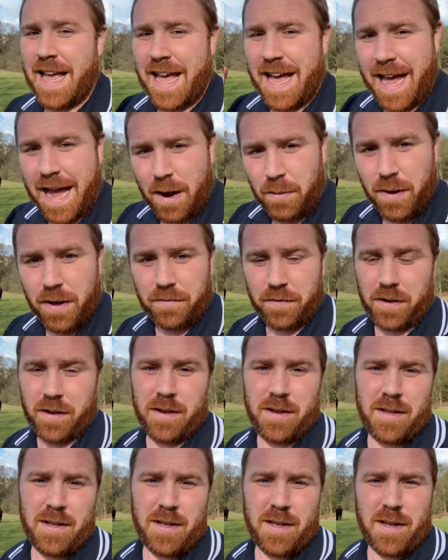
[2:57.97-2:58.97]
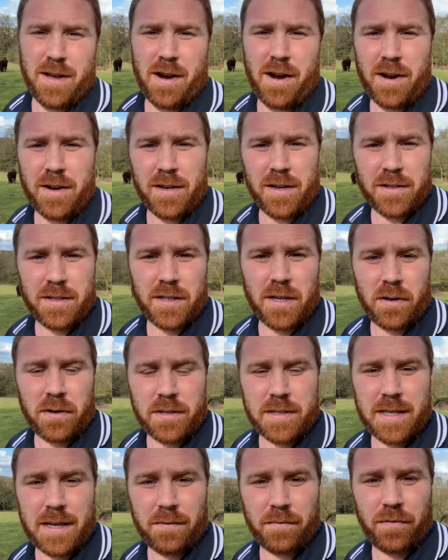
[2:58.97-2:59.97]
However, I'd like to go a
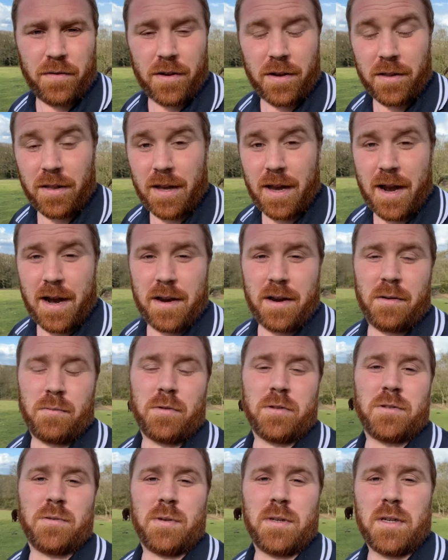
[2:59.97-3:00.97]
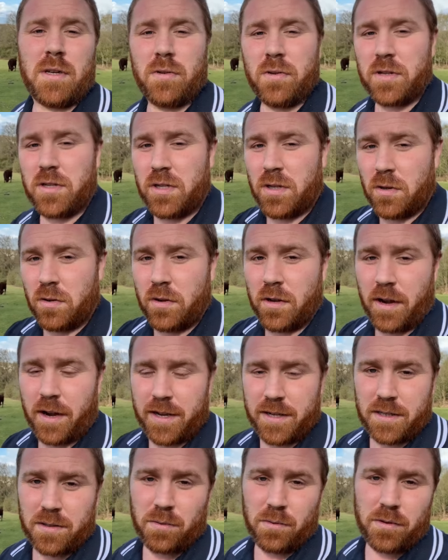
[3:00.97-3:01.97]
step further and I want to encourage you
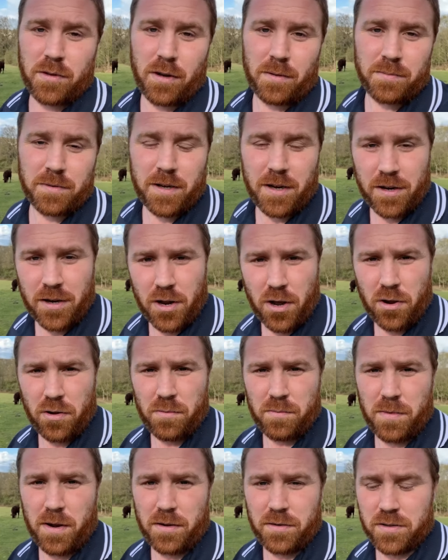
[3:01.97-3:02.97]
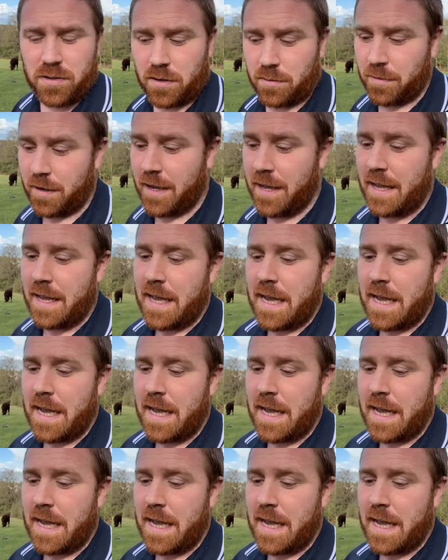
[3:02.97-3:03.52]
guys to adopt a no mow summer.